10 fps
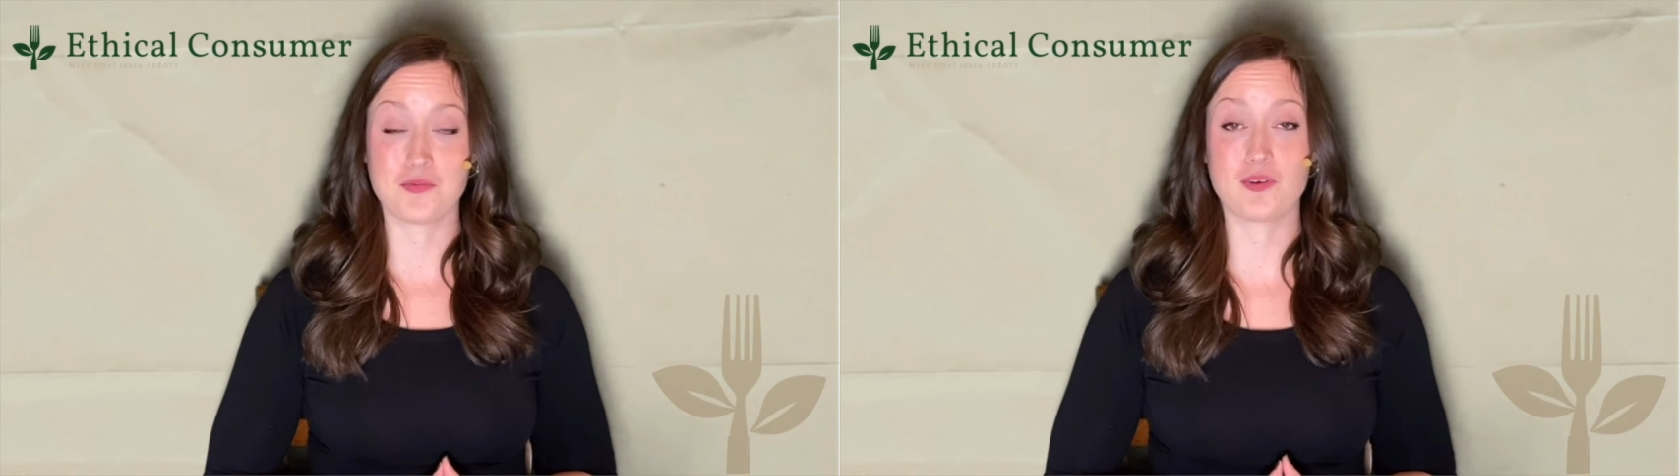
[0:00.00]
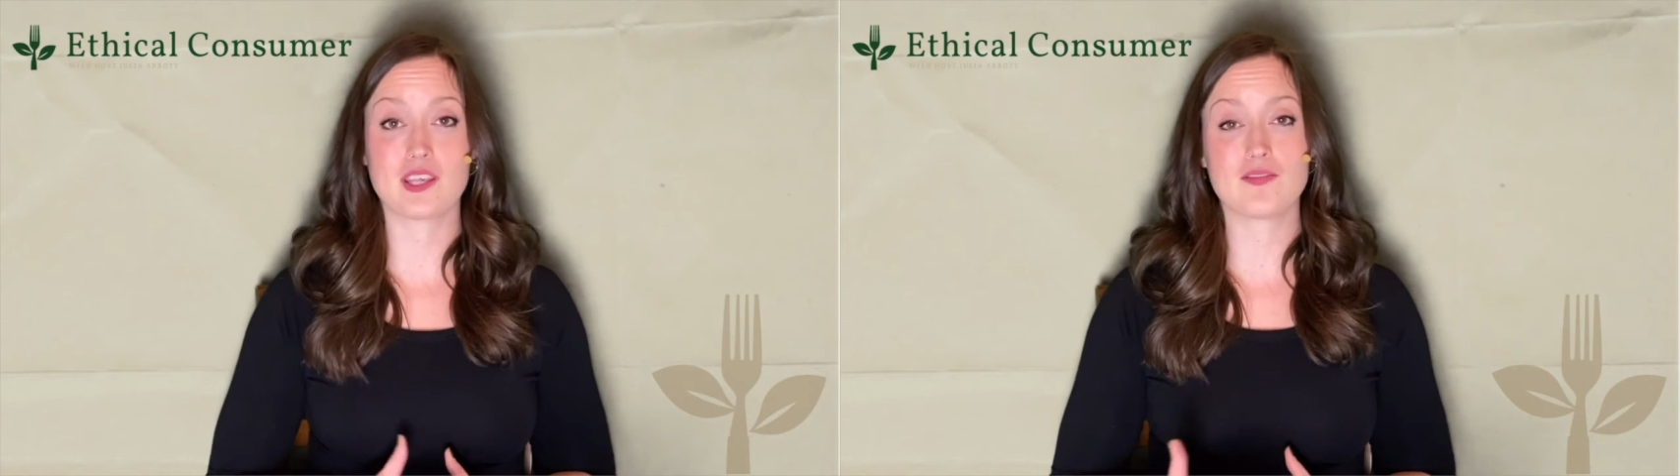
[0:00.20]

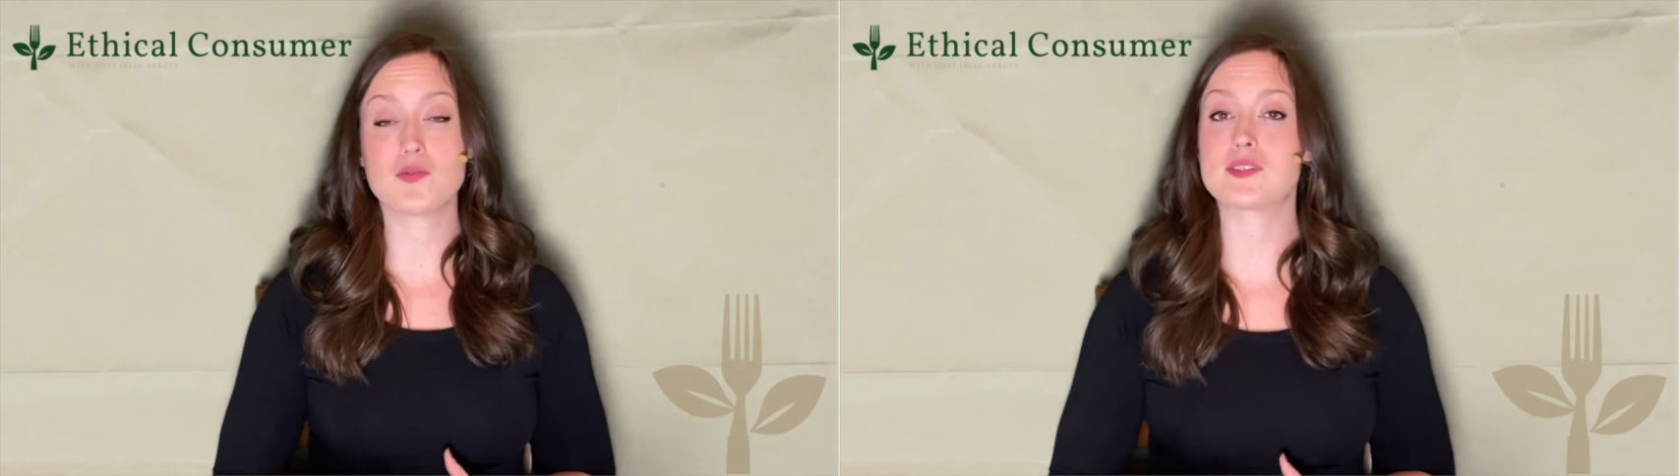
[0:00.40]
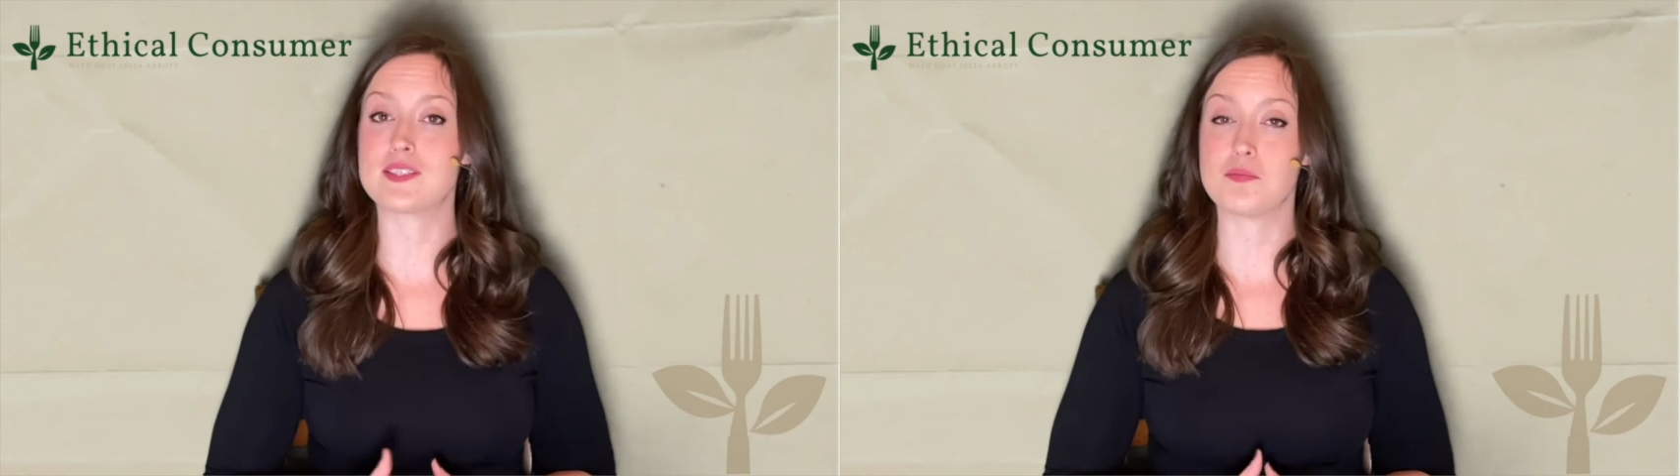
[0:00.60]
will give you
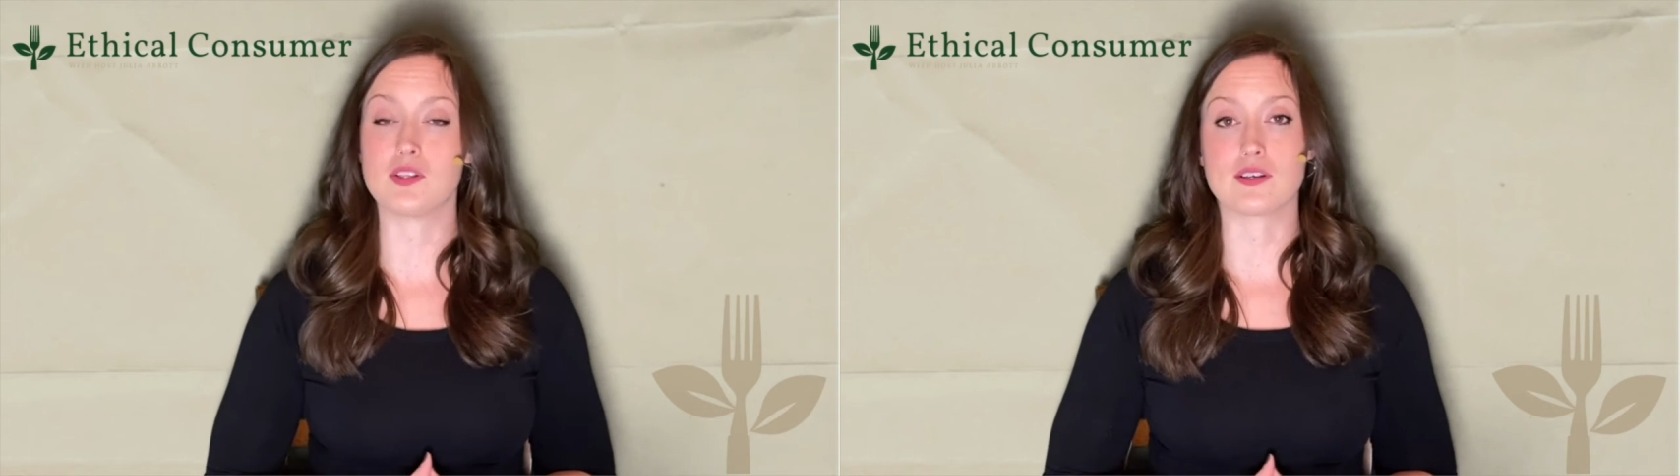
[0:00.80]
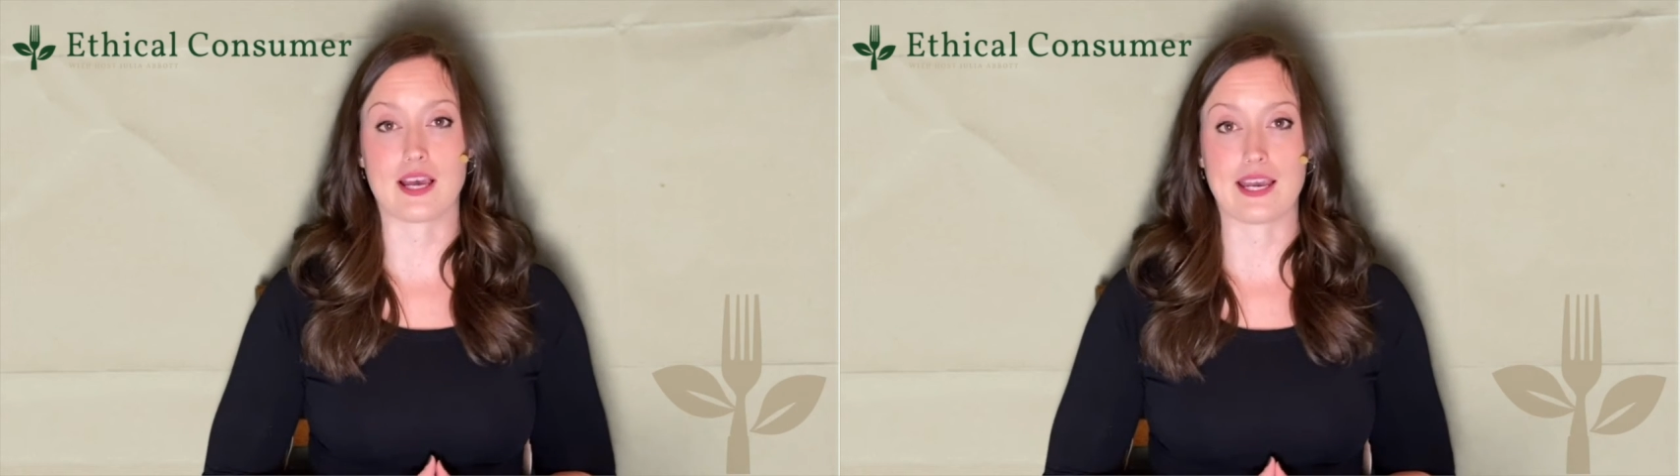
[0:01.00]

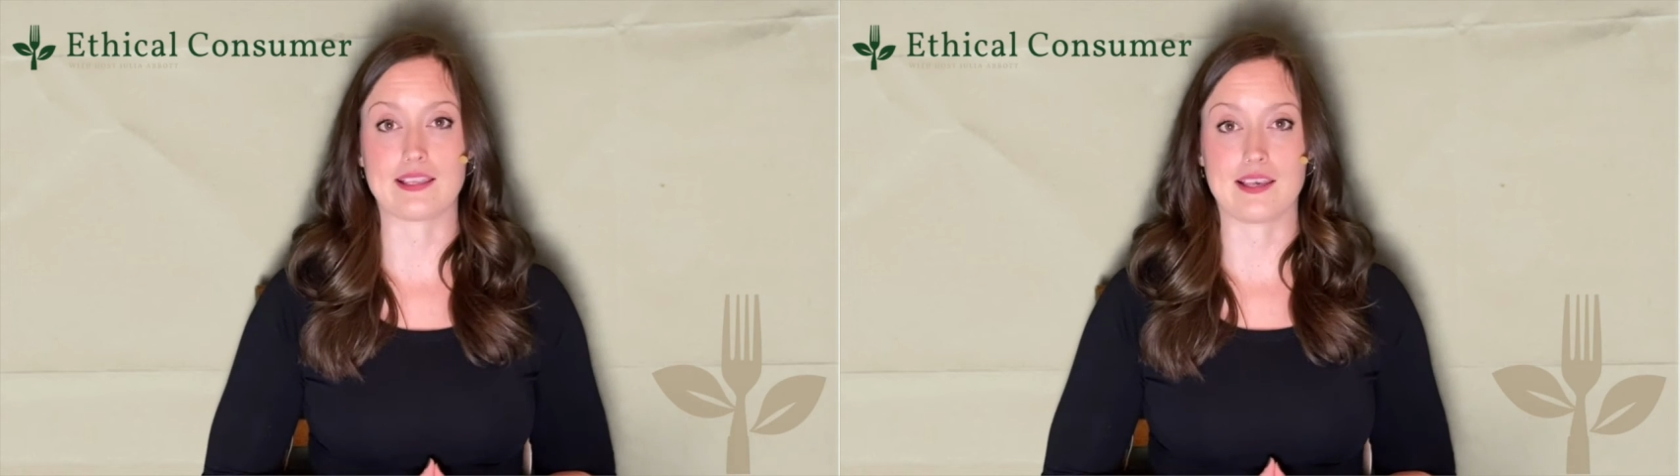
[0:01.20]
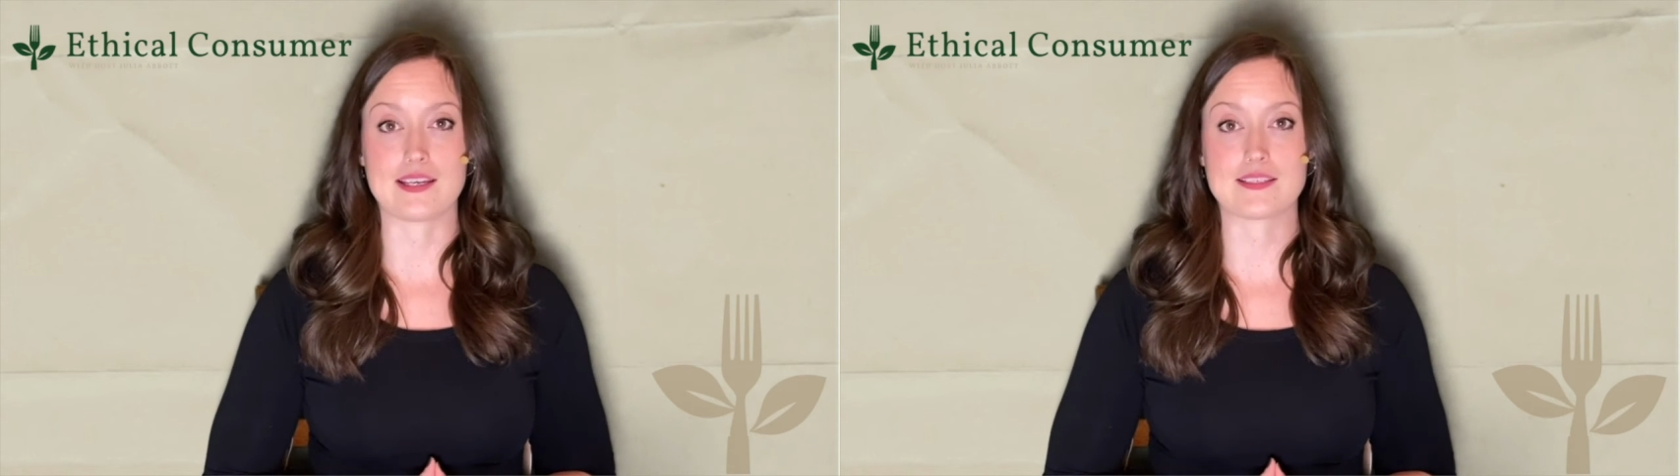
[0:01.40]
similar
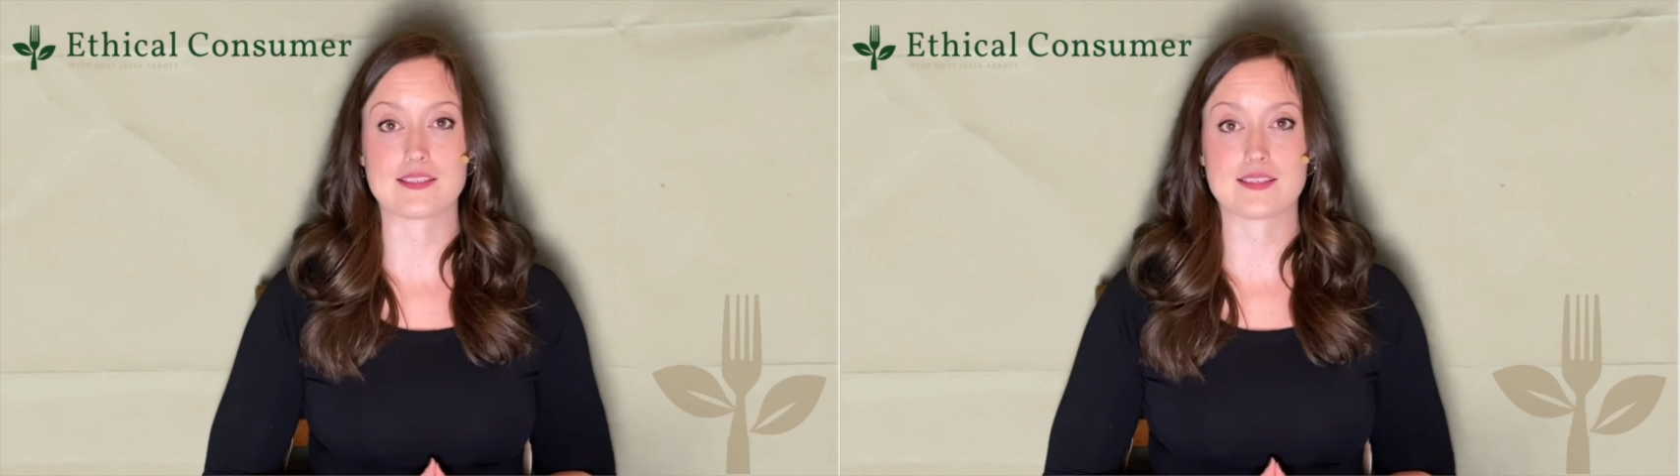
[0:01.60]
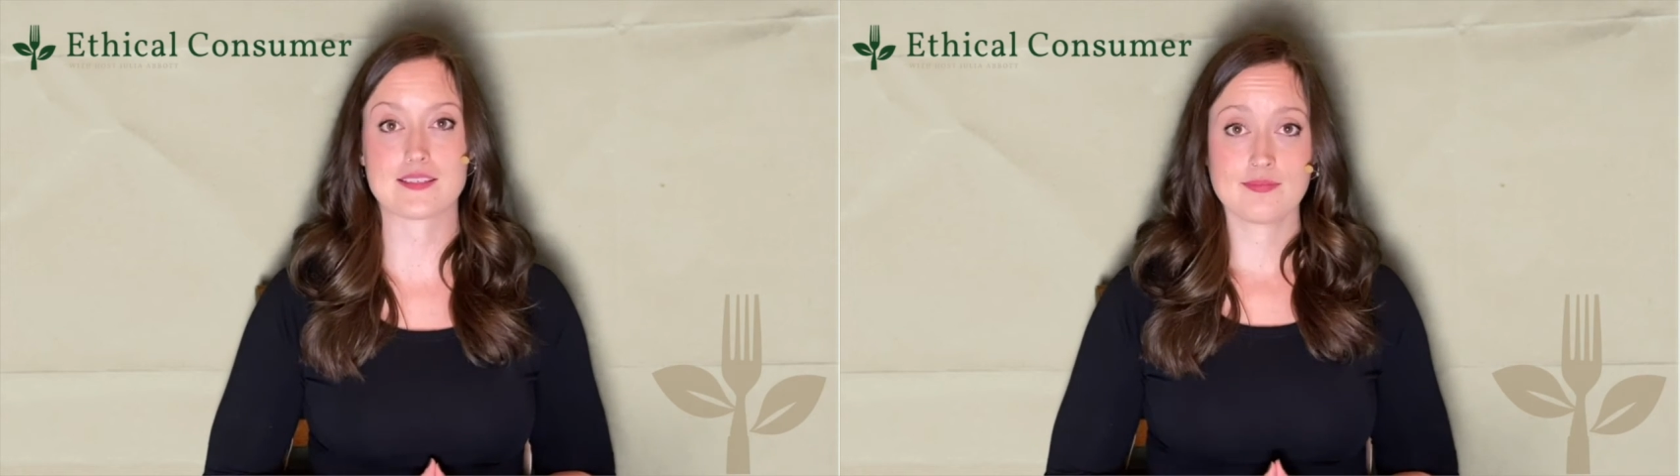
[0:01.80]

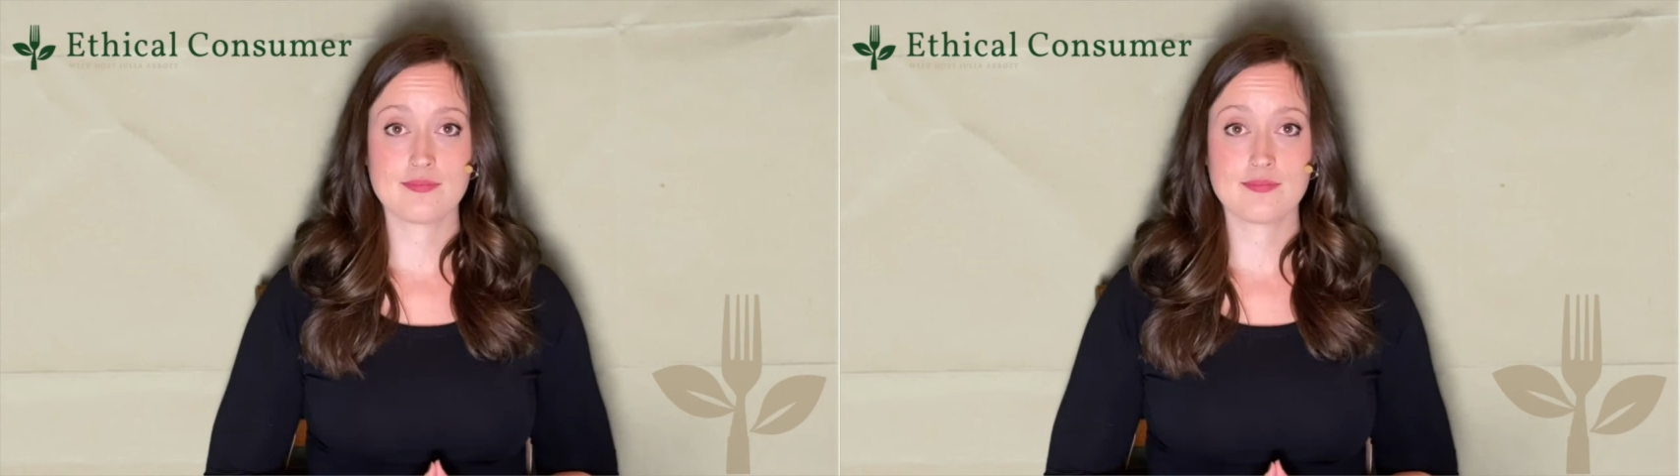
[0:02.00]
guidelines.